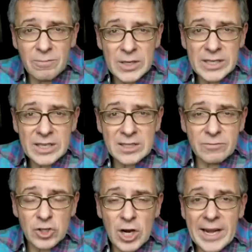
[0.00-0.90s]
millions
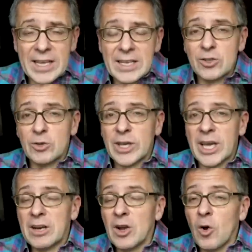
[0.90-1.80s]
of Chinese. You
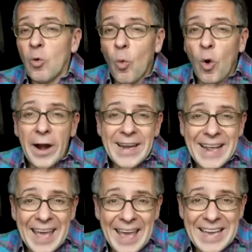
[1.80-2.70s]
get
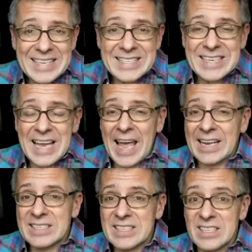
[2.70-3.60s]
one case
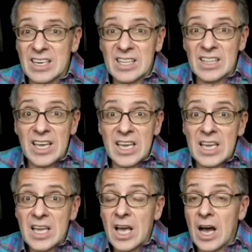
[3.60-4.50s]
and suddenly